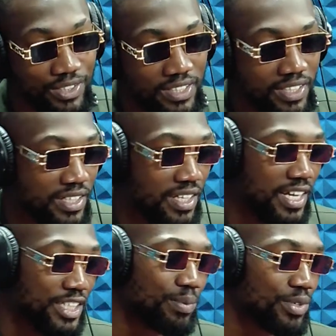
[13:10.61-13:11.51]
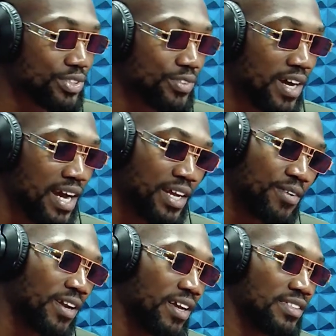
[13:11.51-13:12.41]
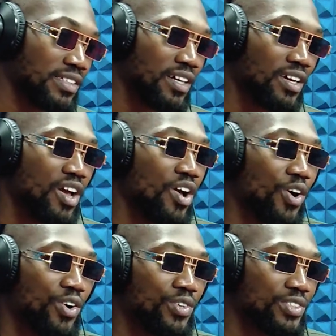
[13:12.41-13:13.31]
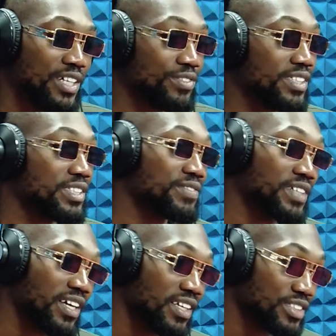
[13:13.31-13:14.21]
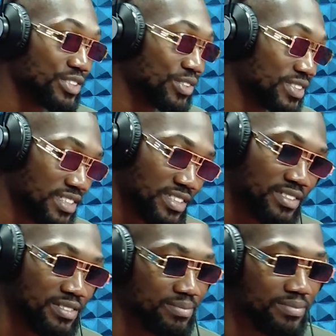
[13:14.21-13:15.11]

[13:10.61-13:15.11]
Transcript: Yeah, like, I spoke to her and I realized that all those aggressiveness, you know, the